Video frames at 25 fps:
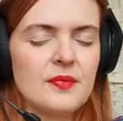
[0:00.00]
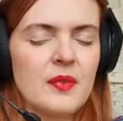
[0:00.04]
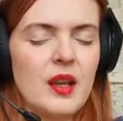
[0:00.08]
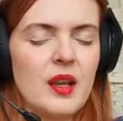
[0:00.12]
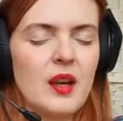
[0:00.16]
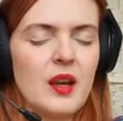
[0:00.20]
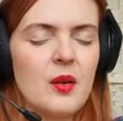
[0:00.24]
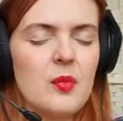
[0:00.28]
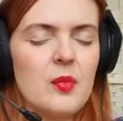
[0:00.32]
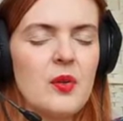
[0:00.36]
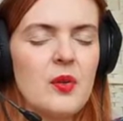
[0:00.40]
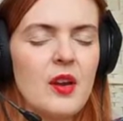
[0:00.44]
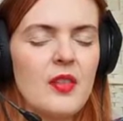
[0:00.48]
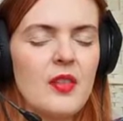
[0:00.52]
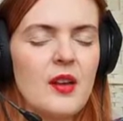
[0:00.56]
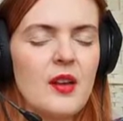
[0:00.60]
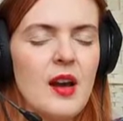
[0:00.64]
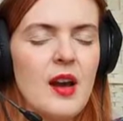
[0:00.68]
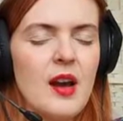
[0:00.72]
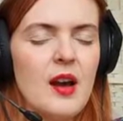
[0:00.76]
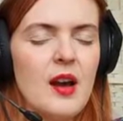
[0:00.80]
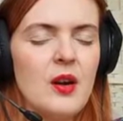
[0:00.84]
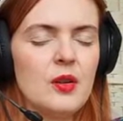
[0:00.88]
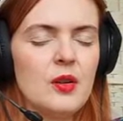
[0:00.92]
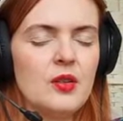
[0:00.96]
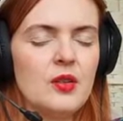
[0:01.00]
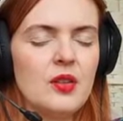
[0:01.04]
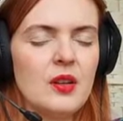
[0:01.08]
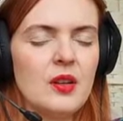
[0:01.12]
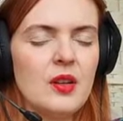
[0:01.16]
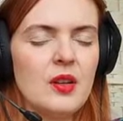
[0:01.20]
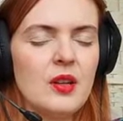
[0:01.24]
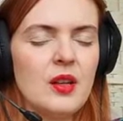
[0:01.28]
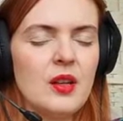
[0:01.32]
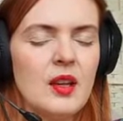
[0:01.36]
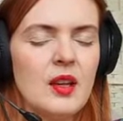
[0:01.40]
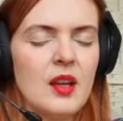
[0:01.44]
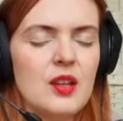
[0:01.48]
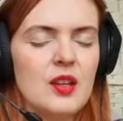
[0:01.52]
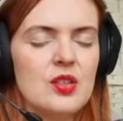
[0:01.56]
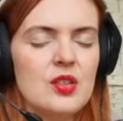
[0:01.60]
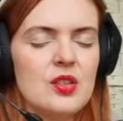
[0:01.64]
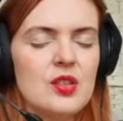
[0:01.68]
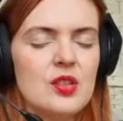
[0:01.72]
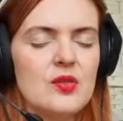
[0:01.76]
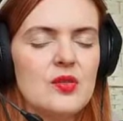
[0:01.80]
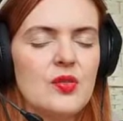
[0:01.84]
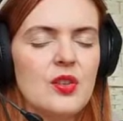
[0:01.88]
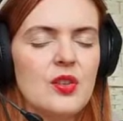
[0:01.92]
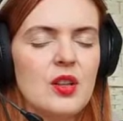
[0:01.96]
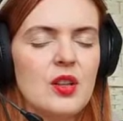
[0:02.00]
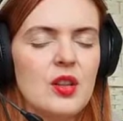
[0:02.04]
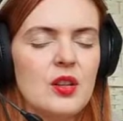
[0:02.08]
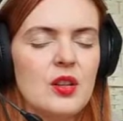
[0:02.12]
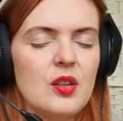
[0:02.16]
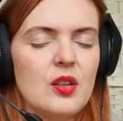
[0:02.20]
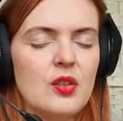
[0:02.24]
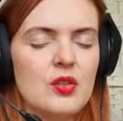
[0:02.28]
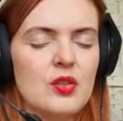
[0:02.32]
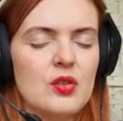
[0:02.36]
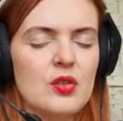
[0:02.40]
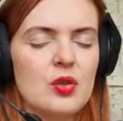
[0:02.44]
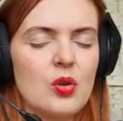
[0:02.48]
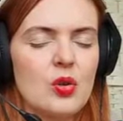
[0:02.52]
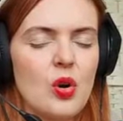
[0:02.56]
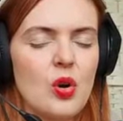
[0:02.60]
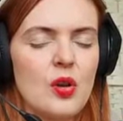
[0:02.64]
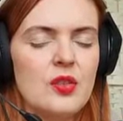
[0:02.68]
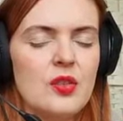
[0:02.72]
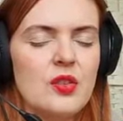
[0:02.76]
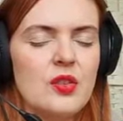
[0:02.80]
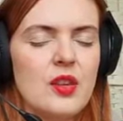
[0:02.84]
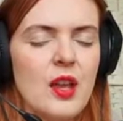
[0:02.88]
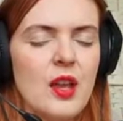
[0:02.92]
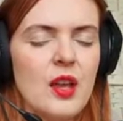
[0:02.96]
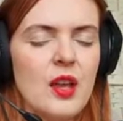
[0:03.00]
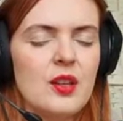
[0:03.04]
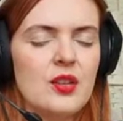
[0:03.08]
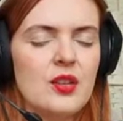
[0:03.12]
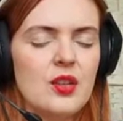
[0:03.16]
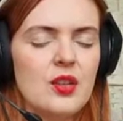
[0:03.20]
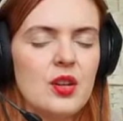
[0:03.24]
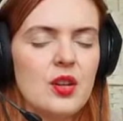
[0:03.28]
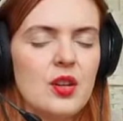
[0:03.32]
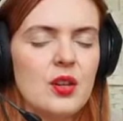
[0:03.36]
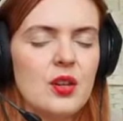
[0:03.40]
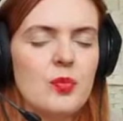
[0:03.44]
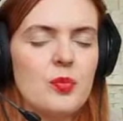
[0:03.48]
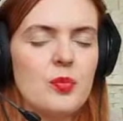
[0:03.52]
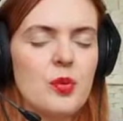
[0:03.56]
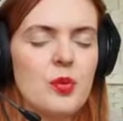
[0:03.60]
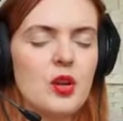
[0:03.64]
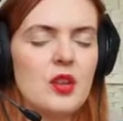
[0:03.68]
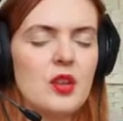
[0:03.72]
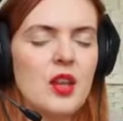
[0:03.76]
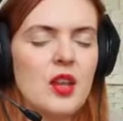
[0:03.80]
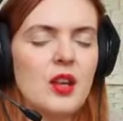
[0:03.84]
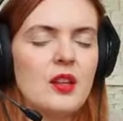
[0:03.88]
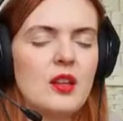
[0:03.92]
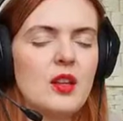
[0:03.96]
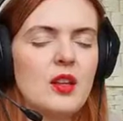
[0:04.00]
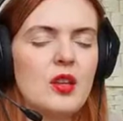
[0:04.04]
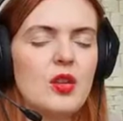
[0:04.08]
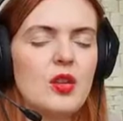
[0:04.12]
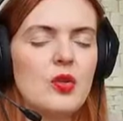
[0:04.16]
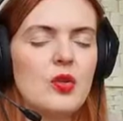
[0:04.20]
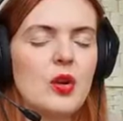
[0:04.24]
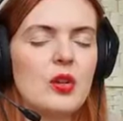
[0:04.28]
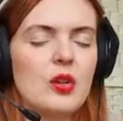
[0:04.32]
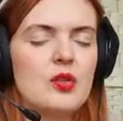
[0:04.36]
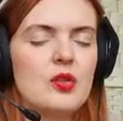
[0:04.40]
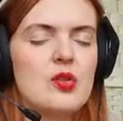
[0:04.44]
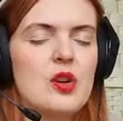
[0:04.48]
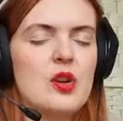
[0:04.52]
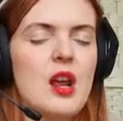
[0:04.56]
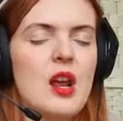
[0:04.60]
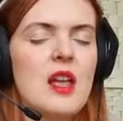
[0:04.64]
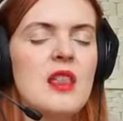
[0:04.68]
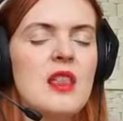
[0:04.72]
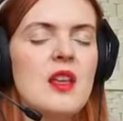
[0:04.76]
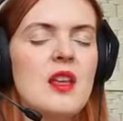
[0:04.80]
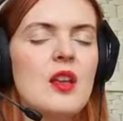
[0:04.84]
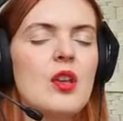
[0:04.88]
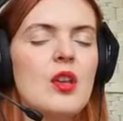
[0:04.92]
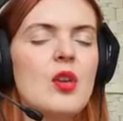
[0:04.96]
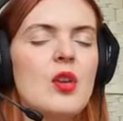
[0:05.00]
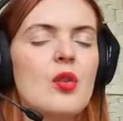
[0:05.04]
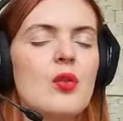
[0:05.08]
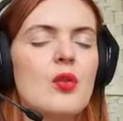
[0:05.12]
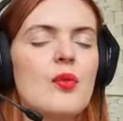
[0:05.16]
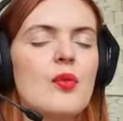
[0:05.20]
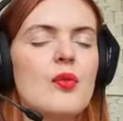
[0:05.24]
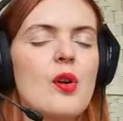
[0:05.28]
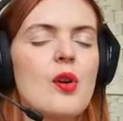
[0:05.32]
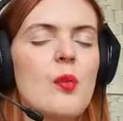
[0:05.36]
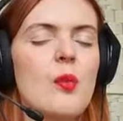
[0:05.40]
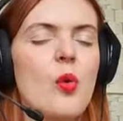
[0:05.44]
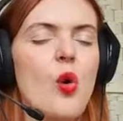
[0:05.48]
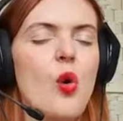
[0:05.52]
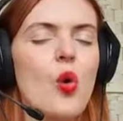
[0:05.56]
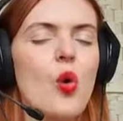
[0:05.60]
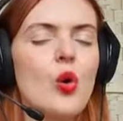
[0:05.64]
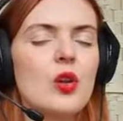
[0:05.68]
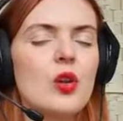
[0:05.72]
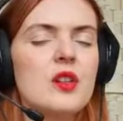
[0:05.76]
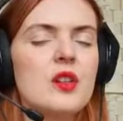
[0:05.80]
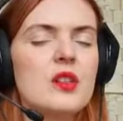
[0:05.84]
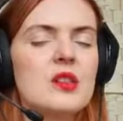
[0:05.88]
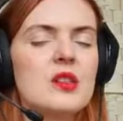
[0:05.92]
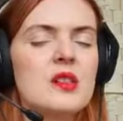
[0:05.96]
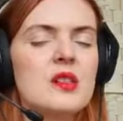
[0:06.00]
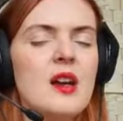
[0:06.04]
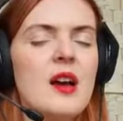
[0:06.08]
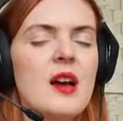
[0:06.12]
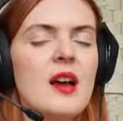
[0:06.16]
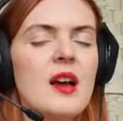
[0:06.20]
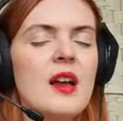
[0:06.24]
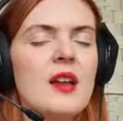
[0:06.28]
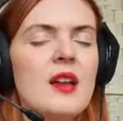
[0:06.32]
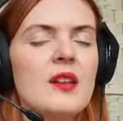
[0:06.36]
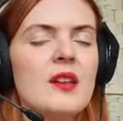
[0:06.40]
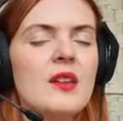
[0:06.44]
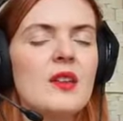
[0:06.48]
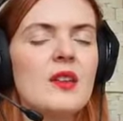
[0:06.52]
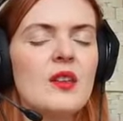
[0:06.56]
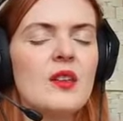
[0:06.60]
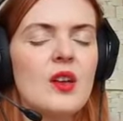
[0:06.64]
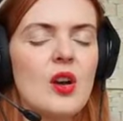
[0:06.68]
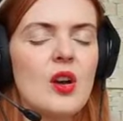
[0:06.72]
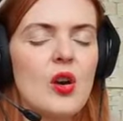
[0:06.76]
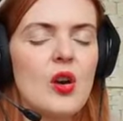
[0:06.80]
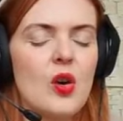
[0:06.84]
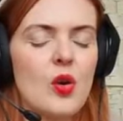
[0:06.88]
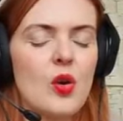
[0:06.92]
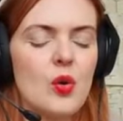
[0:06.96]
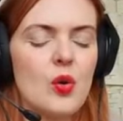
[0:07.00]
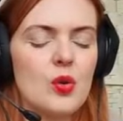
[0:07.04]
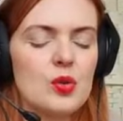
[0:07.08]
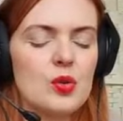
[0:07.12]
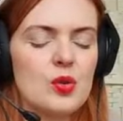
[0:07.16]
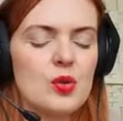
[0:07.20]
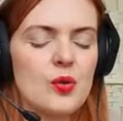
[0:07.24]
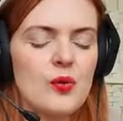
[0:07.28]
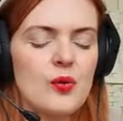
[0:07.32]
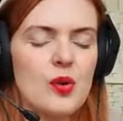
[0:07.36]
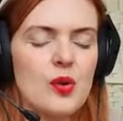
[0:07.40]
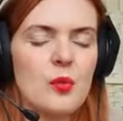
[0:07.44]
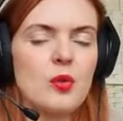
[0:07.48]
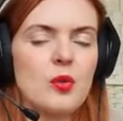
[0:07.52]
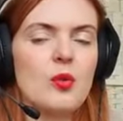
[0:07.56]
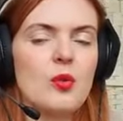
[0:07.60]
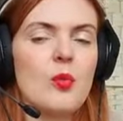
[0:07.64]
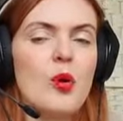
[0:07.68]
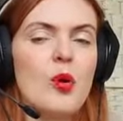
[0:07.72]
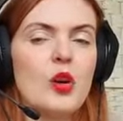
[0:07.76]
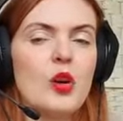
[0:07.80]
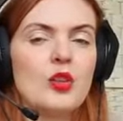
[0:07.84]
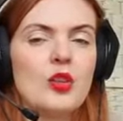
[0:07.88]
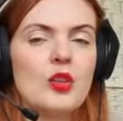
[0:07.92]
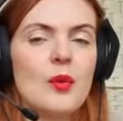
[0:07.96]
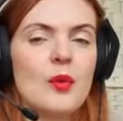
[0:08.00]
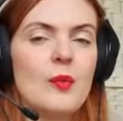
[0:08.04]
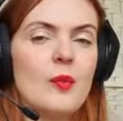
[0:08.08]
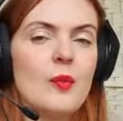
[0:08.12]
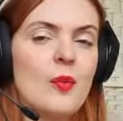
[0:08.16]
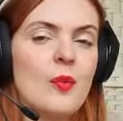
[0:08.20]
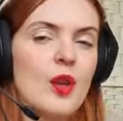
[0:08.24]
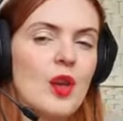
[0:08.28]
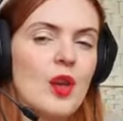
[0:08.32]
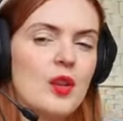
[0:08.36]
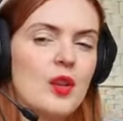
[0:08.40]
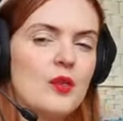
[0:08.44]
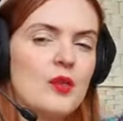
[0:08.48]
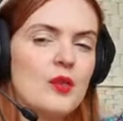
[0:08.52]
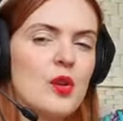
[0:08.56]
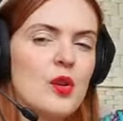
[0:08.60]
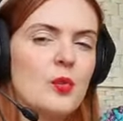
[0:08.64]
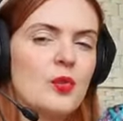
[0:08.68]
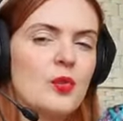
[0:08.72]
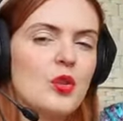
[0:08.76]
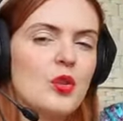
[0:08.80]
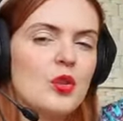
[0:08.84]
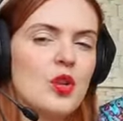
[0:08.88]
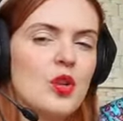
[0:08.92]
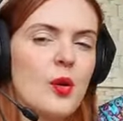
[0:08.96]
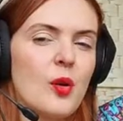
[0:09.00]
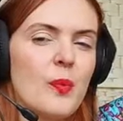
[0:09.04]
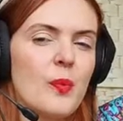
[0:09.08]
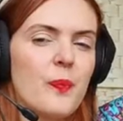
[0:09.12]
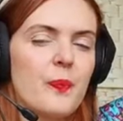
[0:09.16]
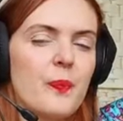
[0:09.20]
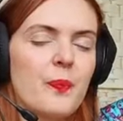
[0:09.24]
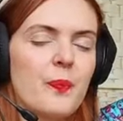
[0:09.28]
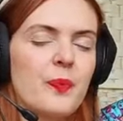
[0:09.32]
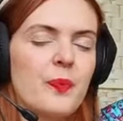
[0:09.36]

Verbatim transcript: Take a breath out and just feel this container protecting you and surrounding you from all the sides, also from the bottom and from the top.